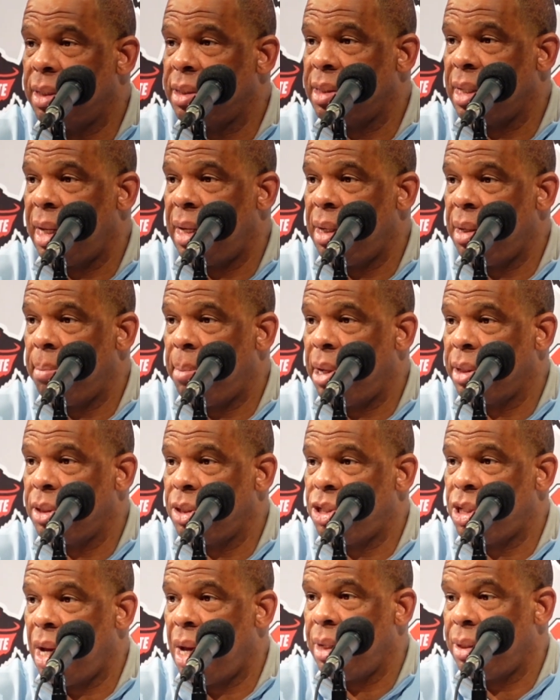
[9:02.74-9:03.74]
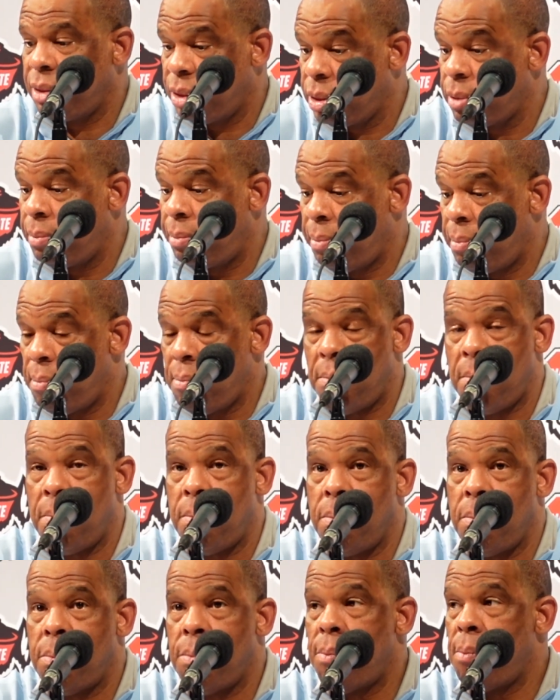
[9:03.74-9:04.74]
excited about the challenge.
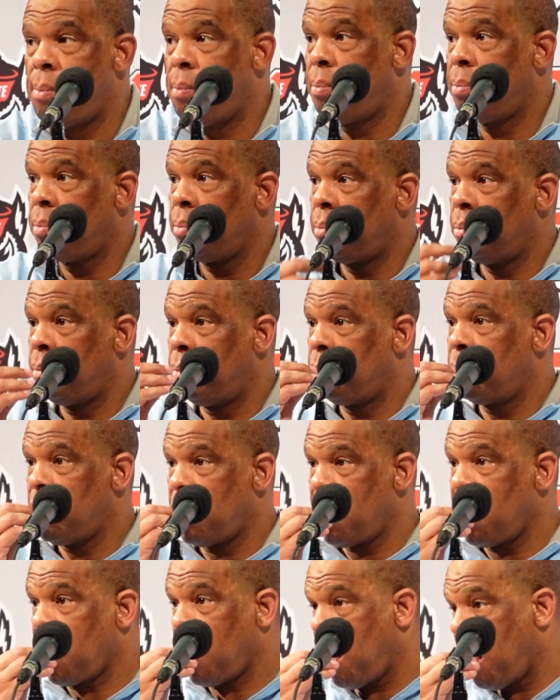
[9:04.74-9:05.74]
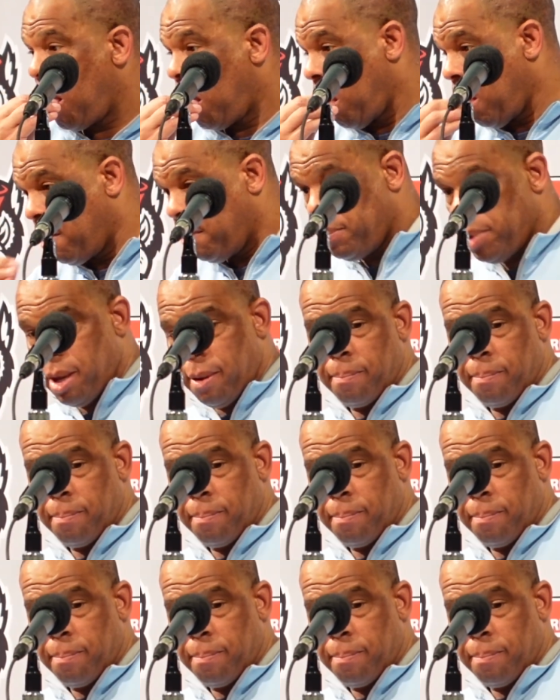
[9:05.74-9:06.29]
Thanks, Coach. Thank you.